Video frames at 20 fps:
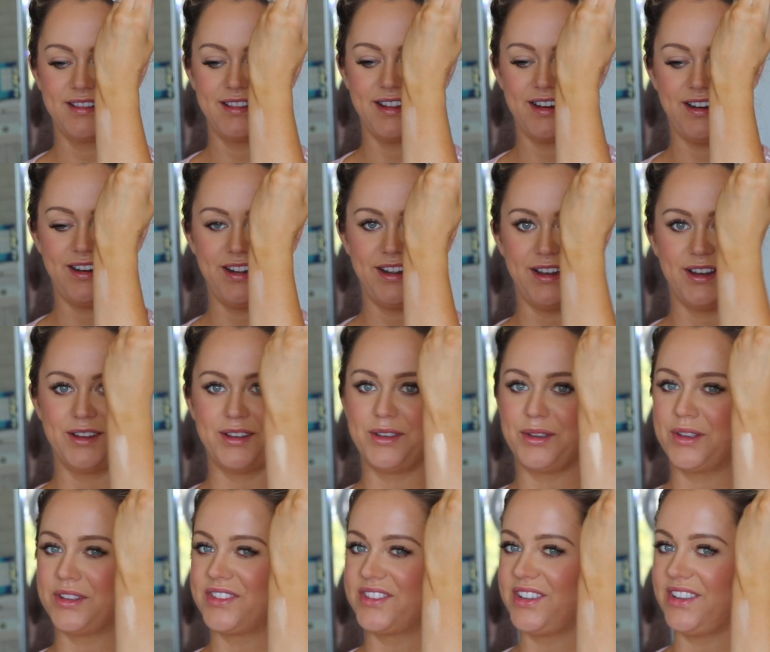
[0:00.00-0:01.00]
There you go. You
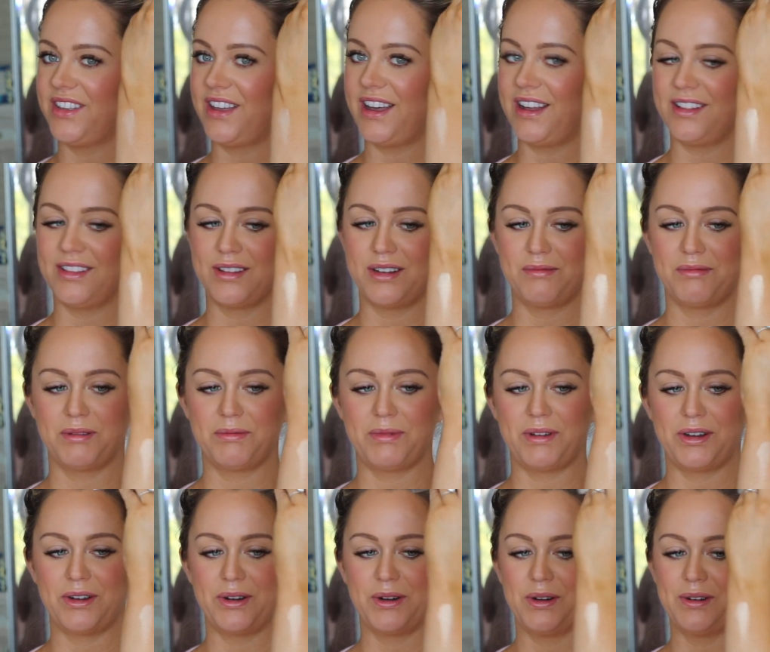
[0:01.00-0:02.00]
can see that a little bit
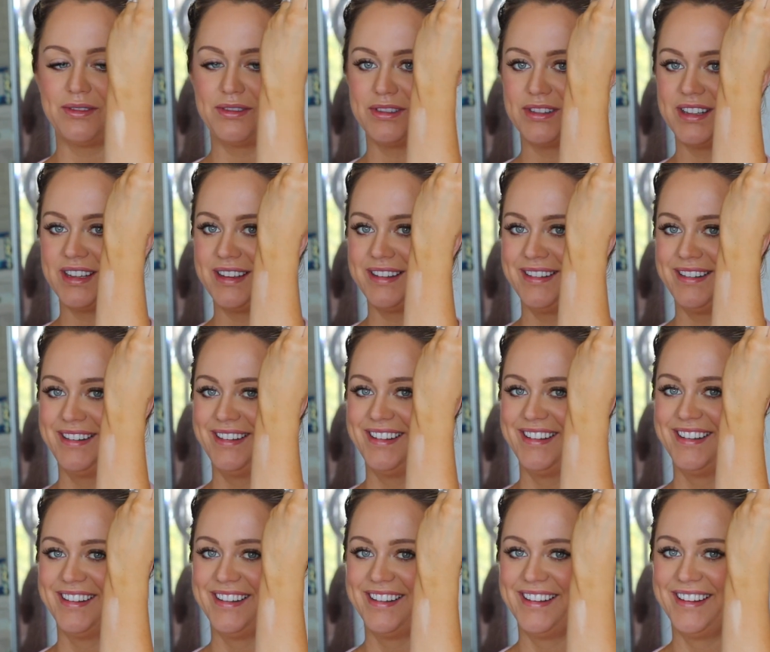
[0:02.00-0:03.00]
better, hopefully.
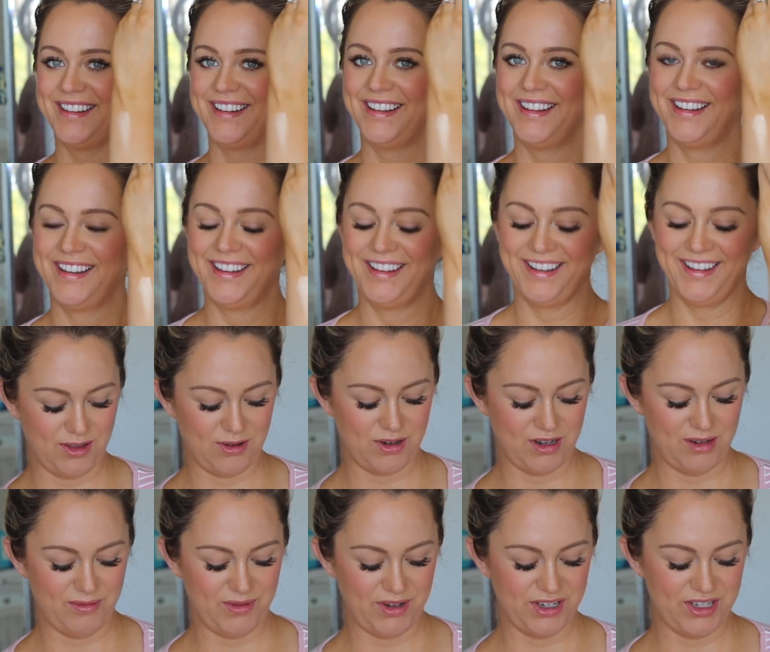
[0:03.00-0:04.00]

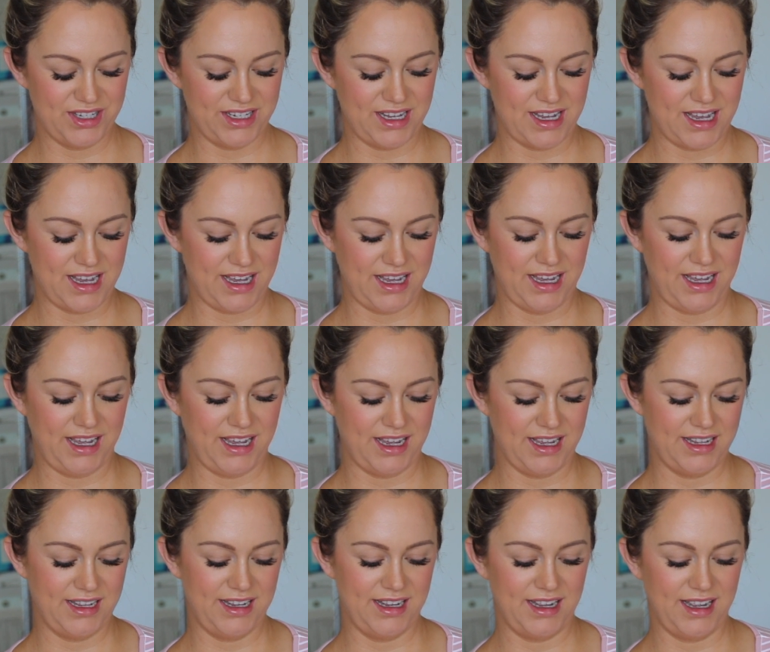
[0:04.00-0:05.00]
Laura
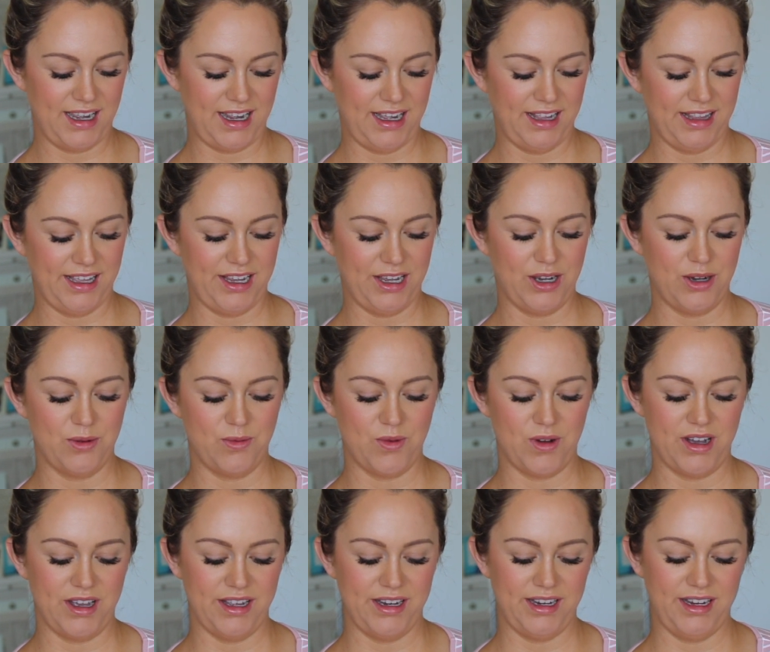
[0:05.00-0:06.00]
Mercier Highlight
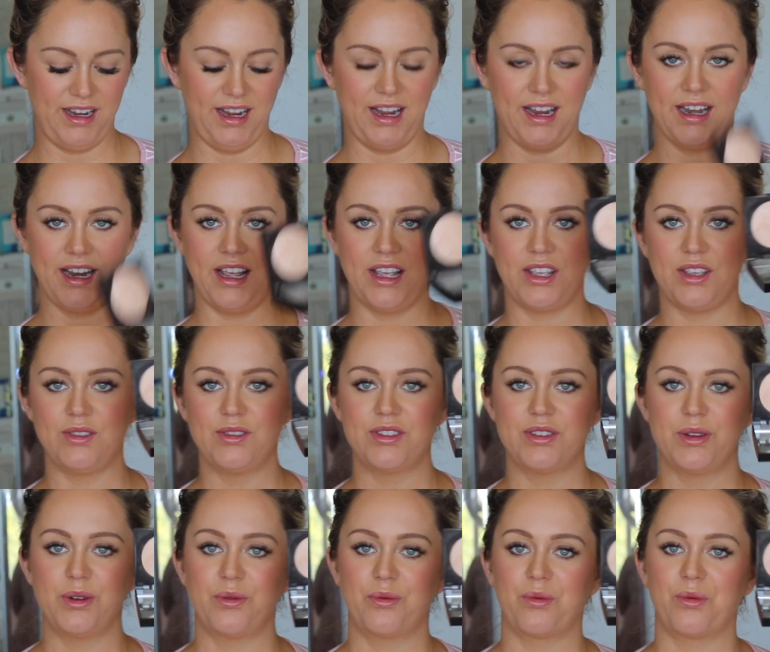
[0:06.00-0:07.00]
01, and I
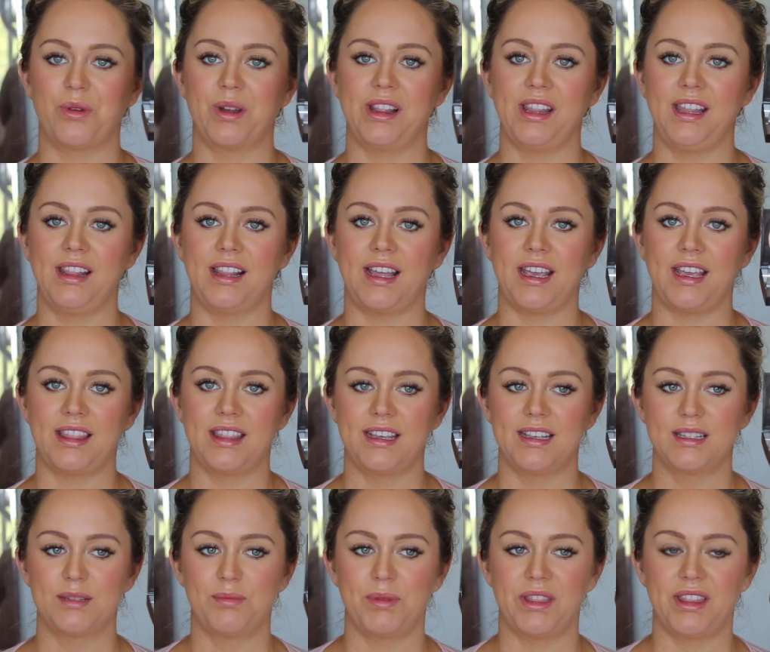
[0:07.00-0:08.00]
used to really like
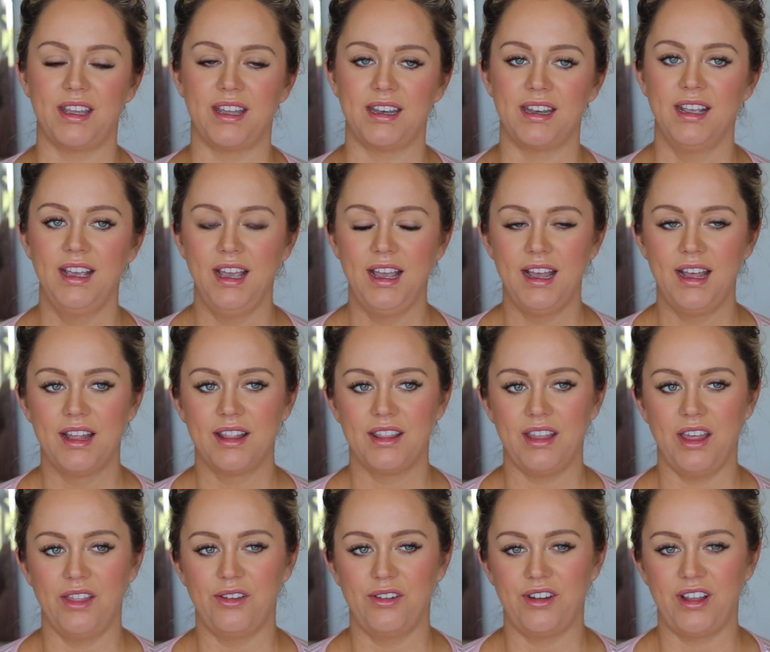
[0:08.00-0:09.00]
this, but then
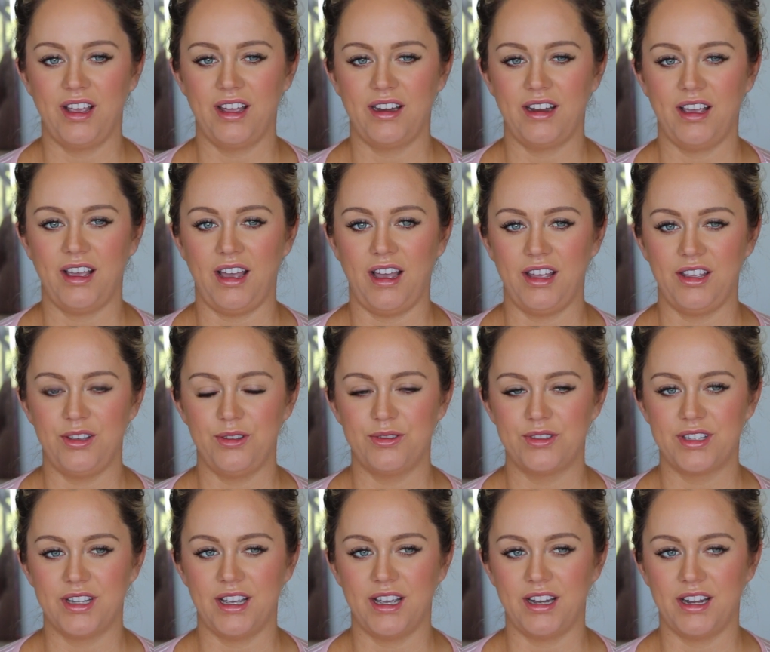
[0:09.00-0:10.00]
the other day I
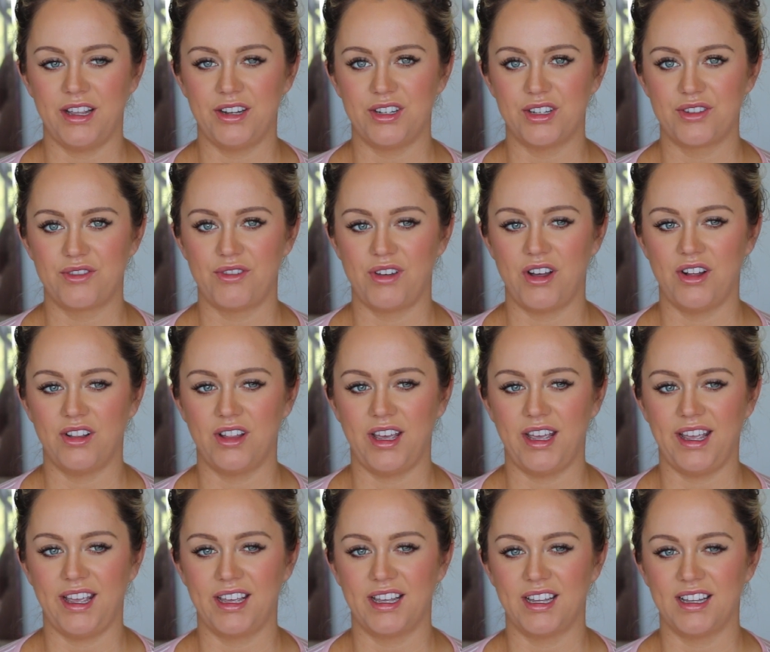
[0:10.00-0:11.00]
used it and I just felt
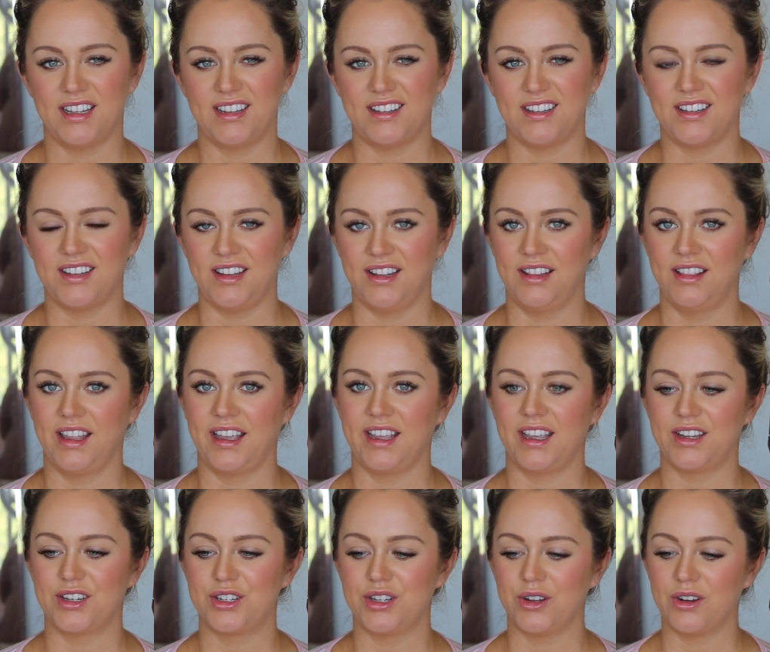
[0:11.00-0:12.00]
like
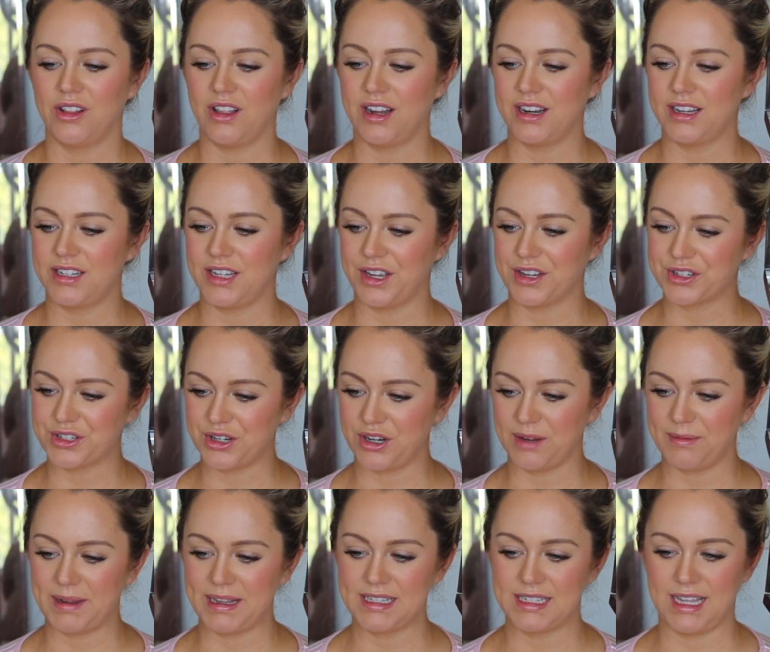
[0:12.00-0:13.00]
it showed a lot of texture
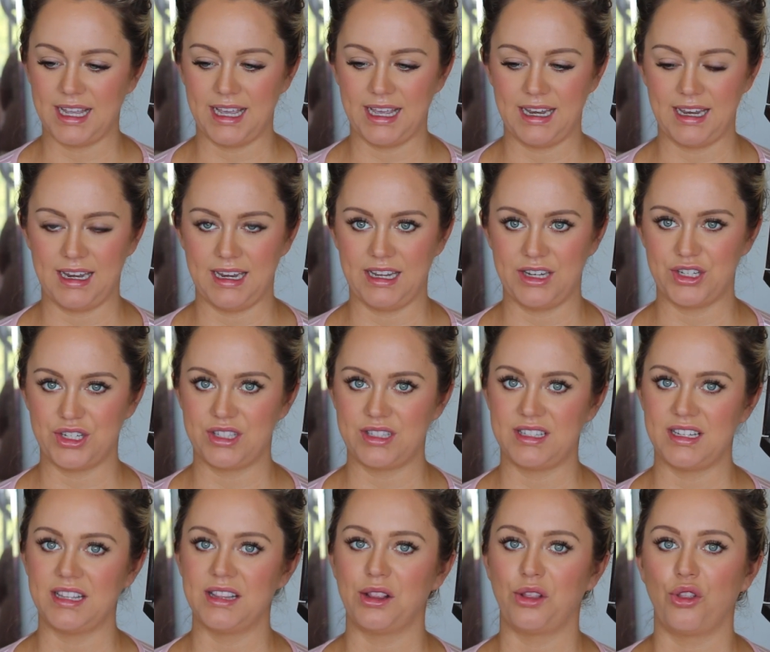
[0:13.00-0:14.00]
on my skin and it just
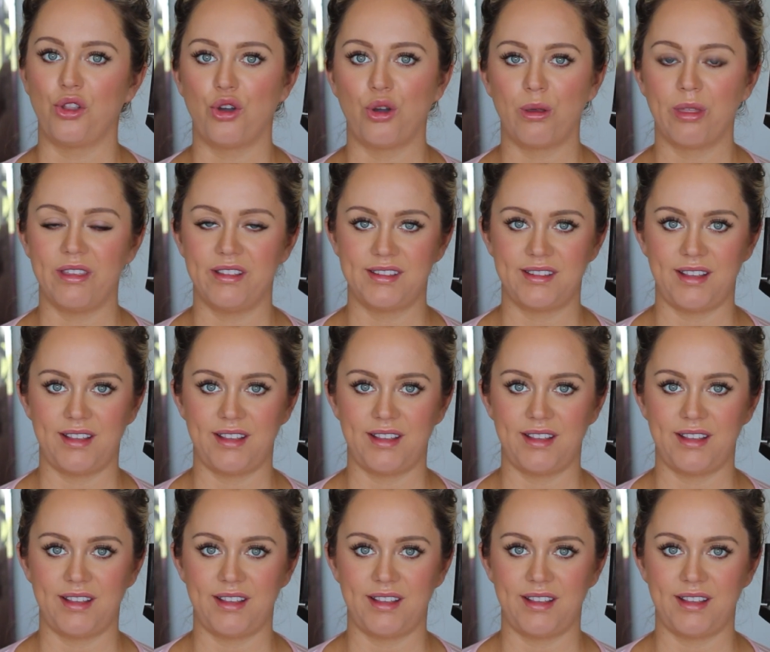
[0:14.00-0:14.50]
didn't look the